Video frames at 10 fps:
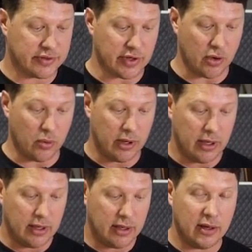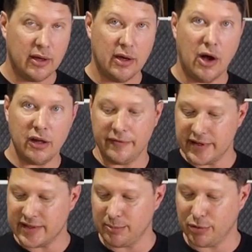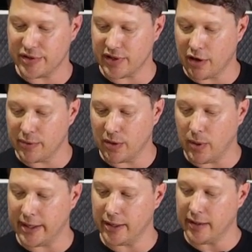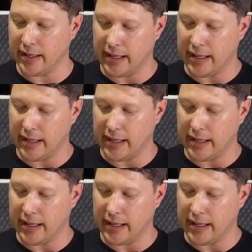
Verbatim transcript: So all of these inputs are required